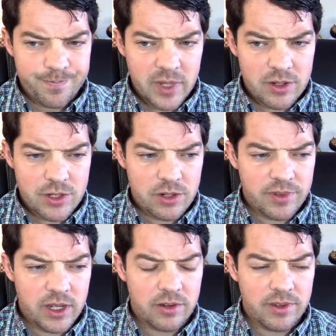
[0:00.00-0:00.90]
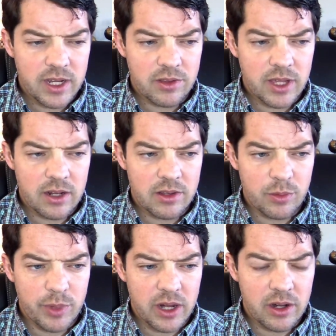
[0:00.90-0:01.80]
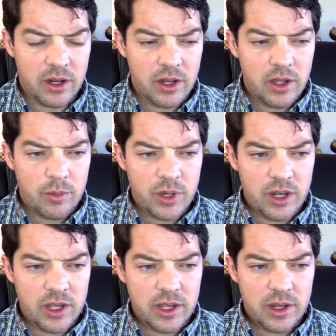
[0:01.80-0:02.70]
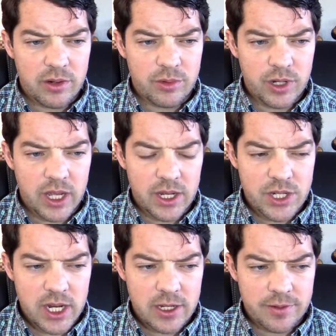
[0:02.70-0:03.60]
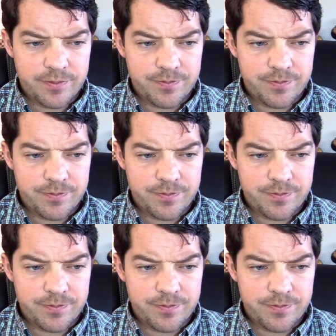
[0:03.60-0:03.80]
not sure if I could have handled that a little better, but here rook h8